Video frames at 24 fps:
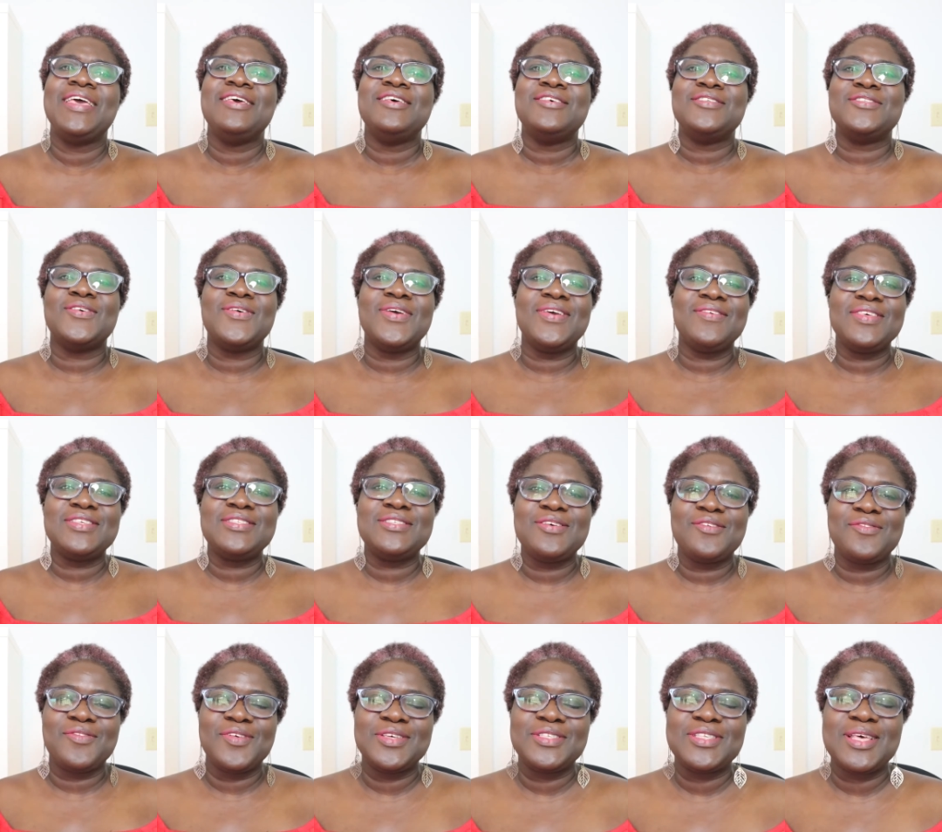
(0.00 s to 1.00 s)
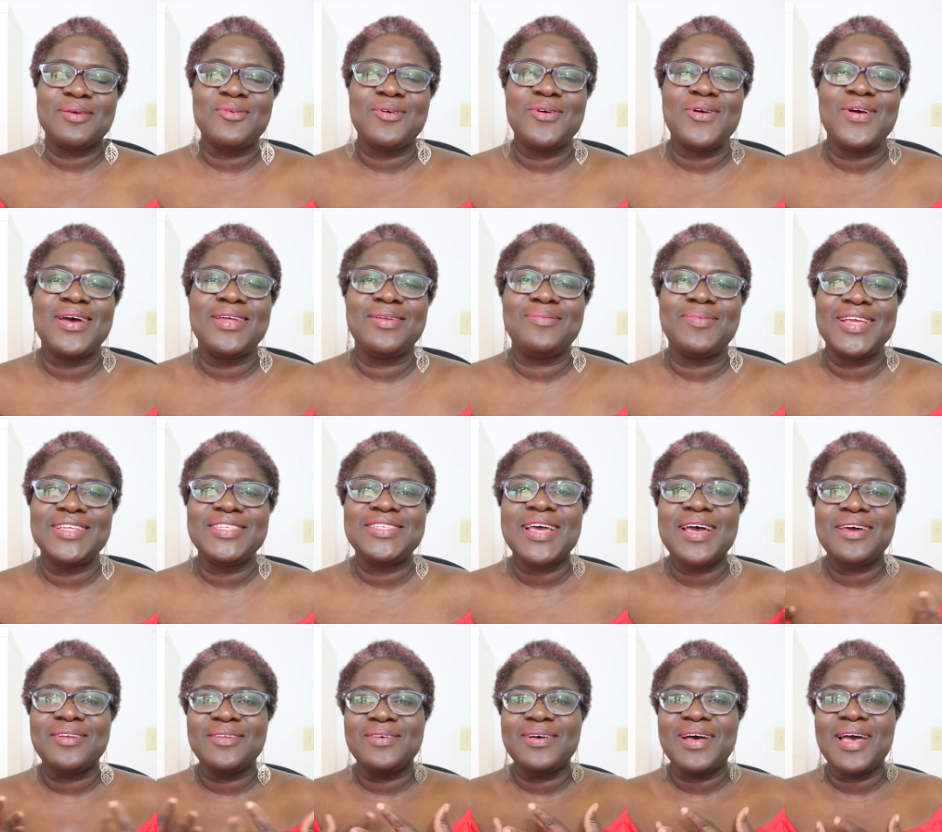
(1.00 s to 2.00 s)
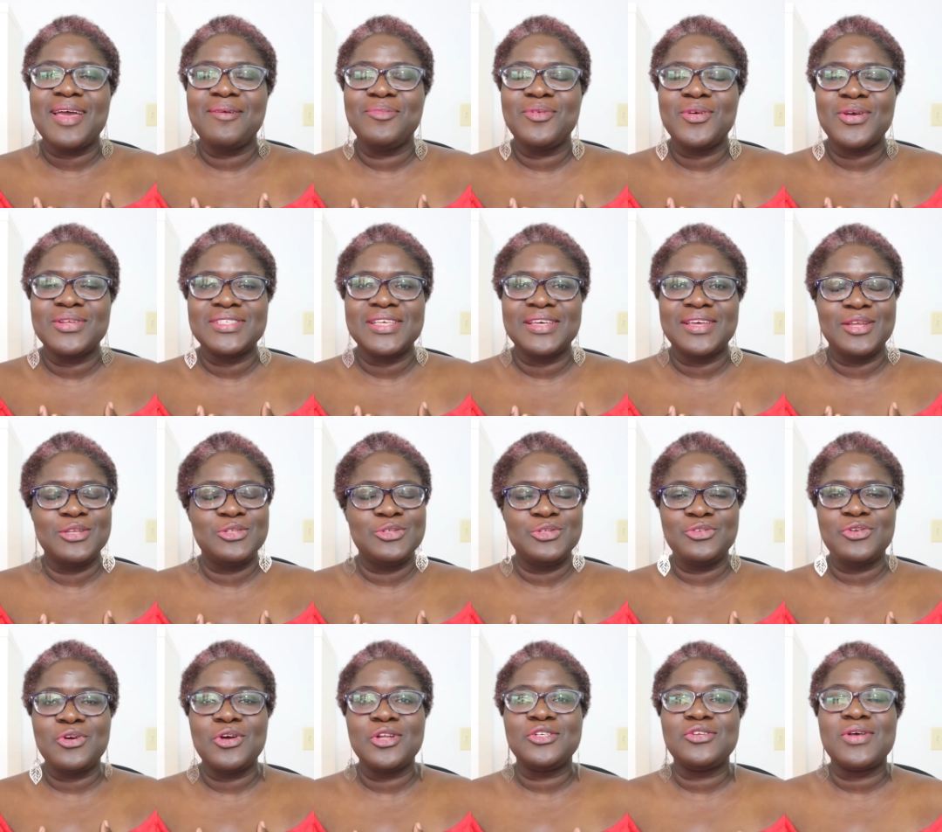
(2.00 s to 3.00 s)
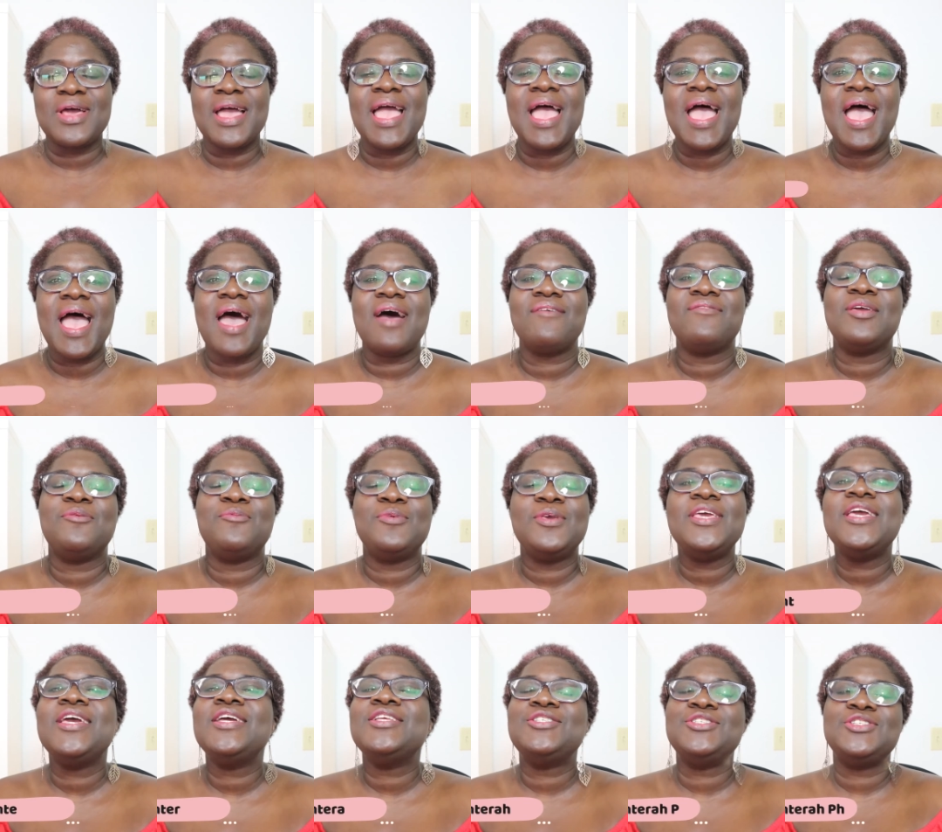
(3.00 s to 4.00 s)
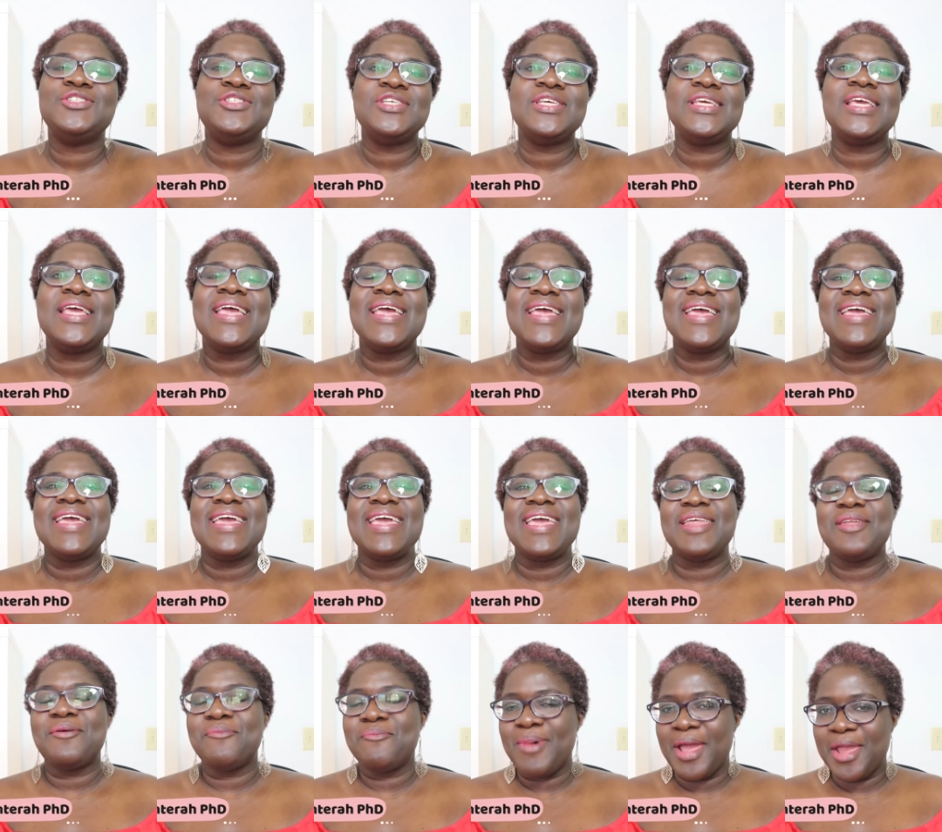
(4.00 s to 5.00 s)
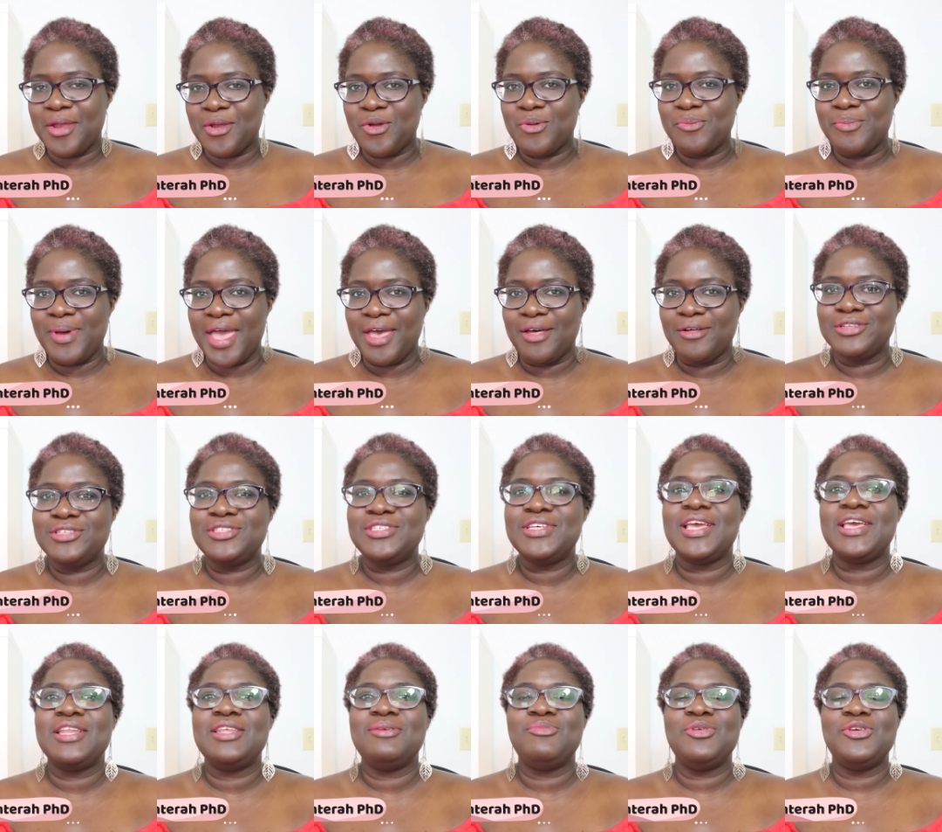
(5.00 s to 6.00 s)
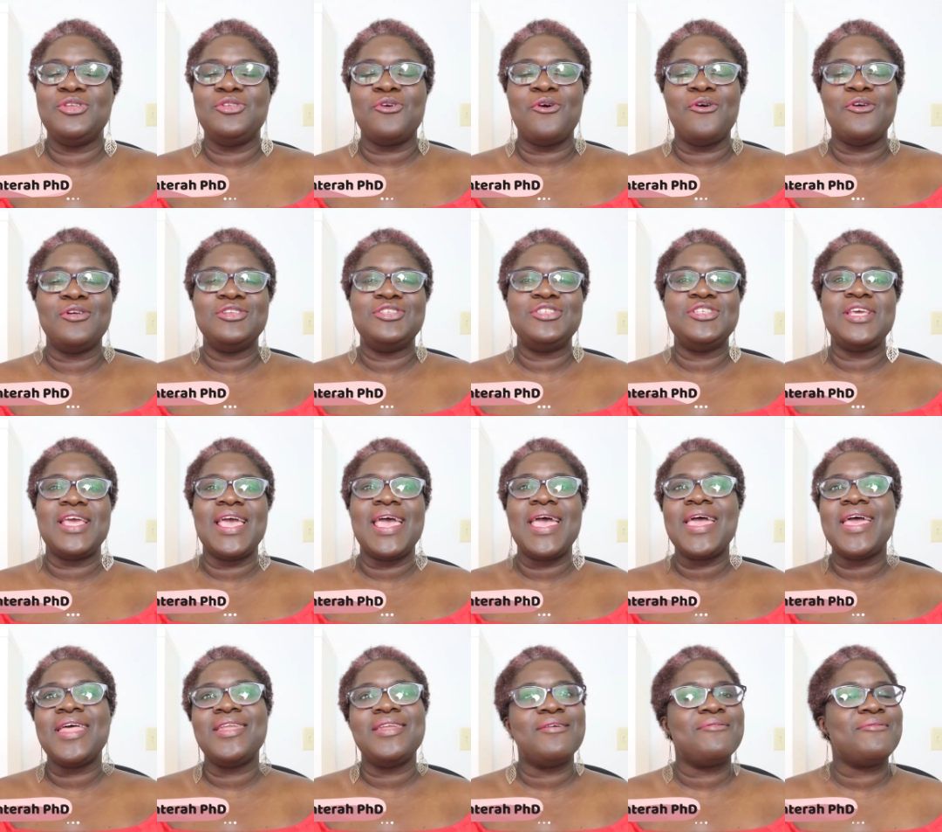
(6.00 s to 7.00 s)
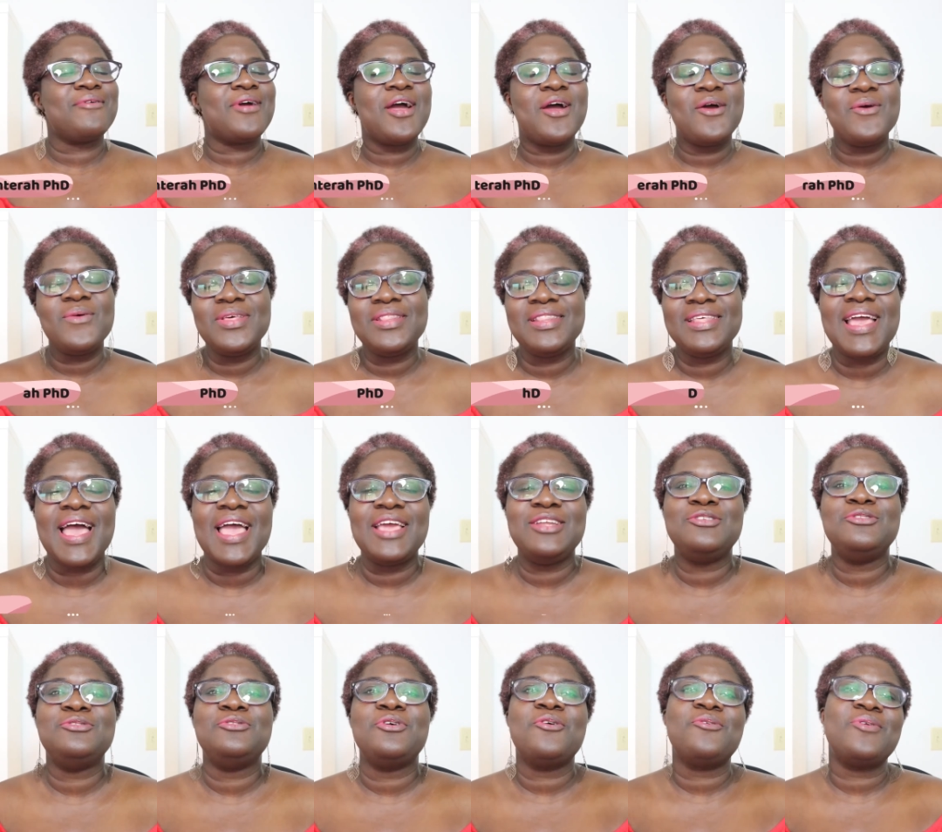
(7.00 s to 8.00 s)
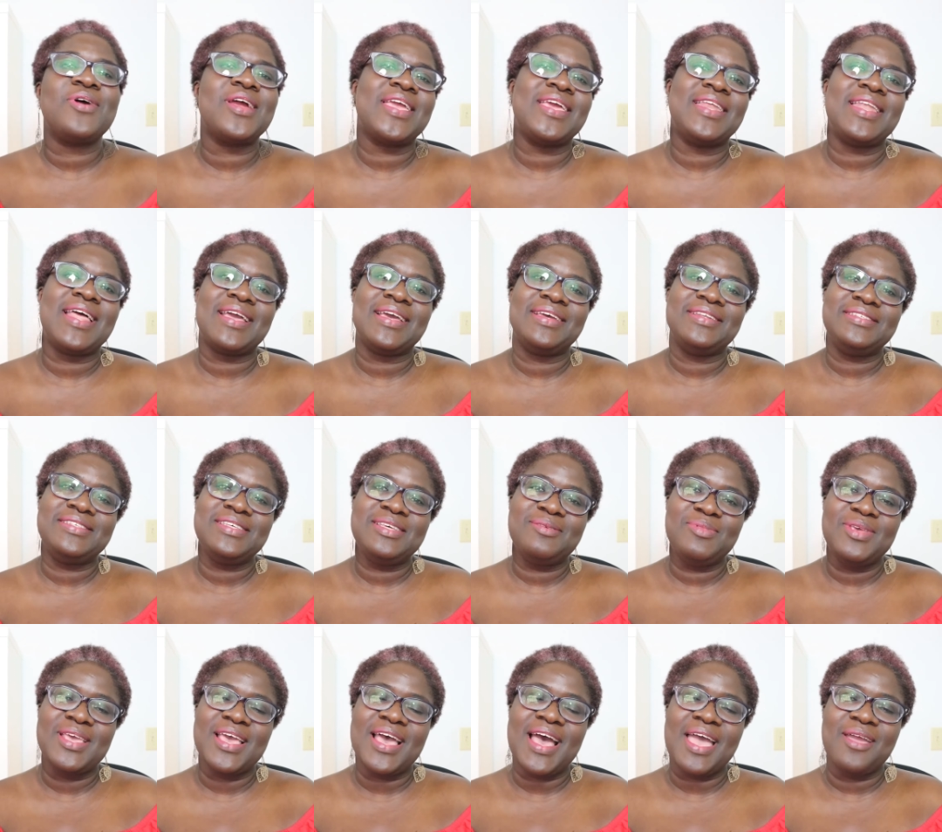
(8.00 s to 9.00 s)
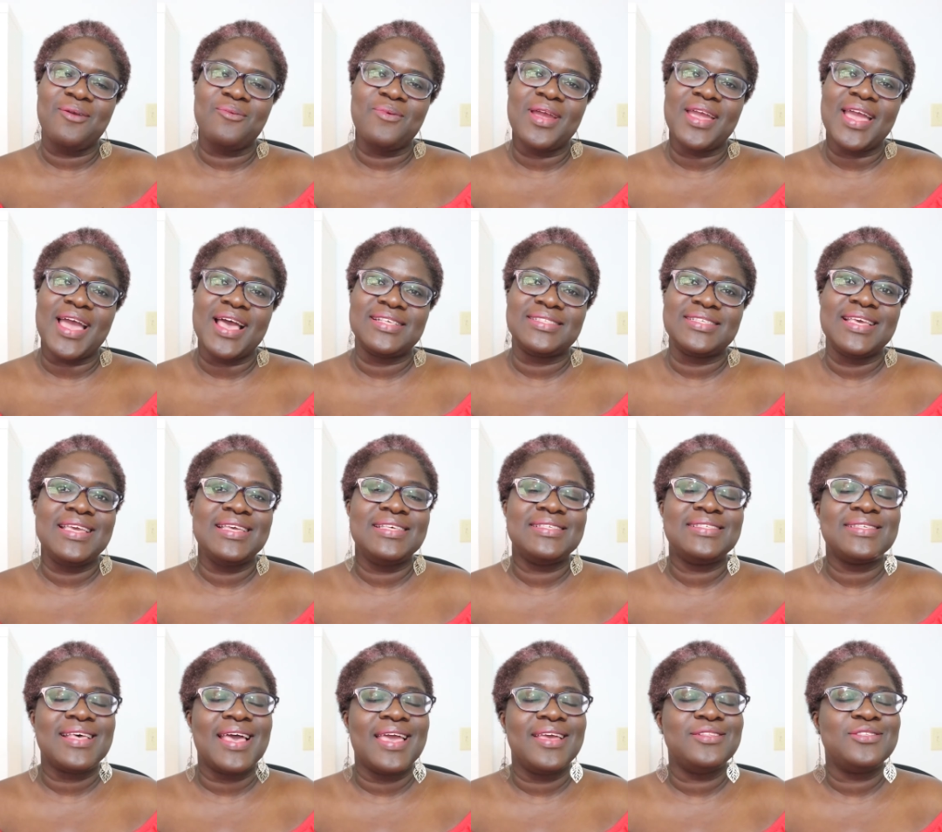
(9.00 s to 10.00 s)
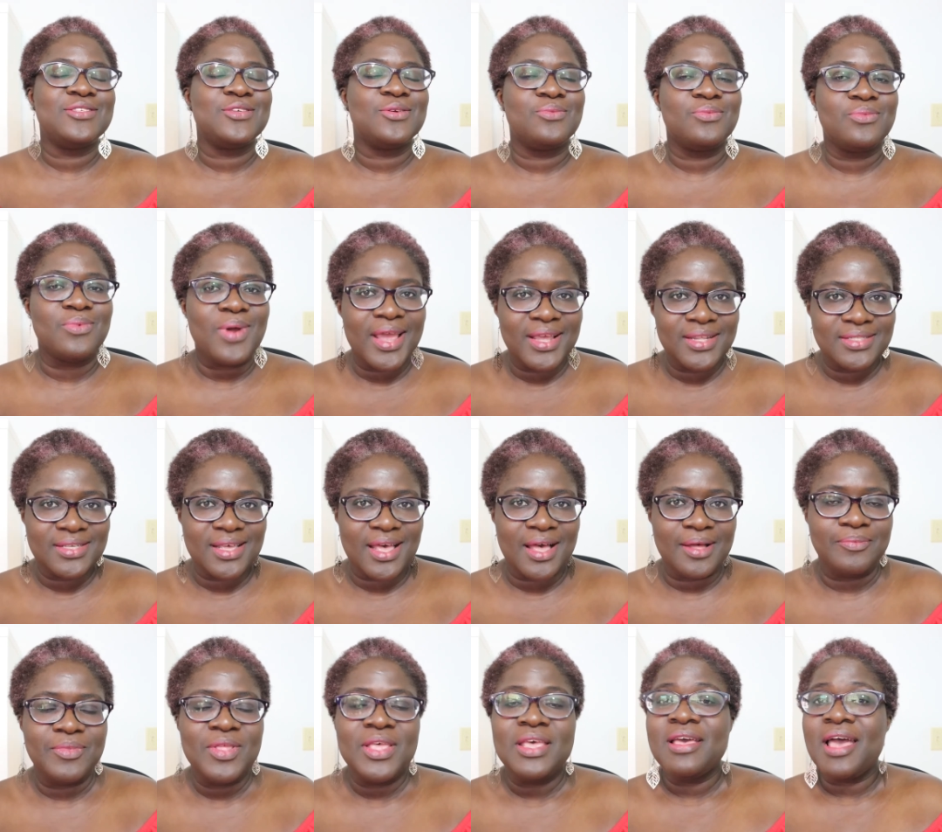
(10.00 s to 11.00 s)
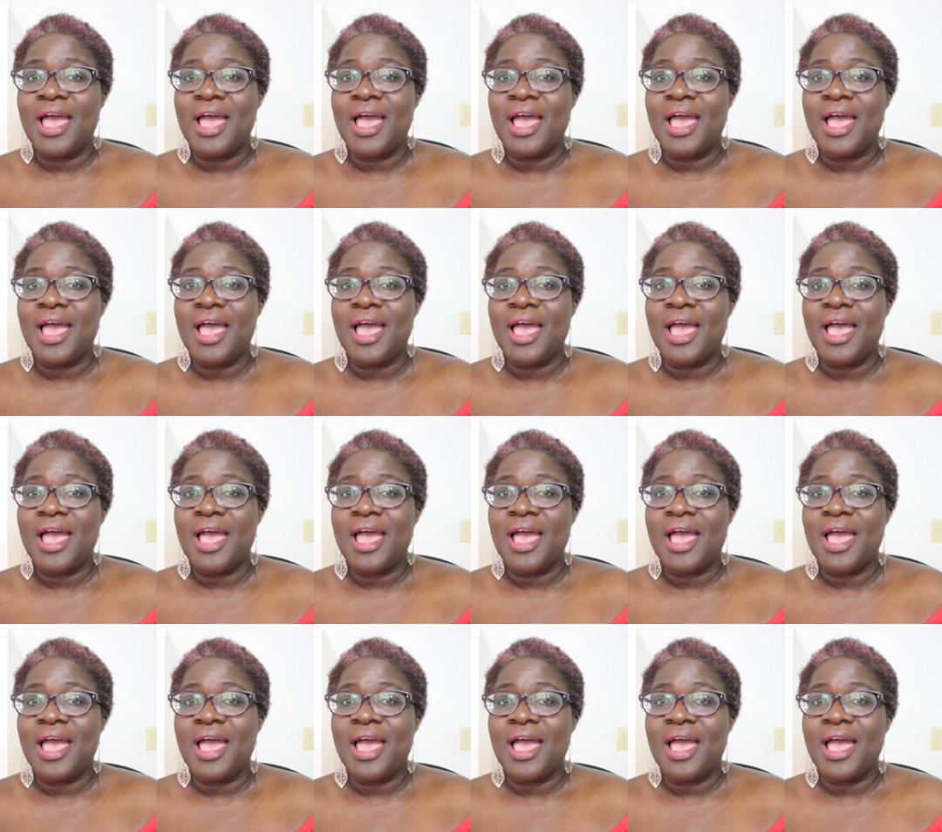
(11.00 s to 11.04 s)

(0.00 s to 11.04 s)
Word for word: So if this is your first time on my channel, I'm Dr. Gertrude Nontra. I have a PhD in microbiology and immunology, and currently I do not work in academia. I work as a science writer.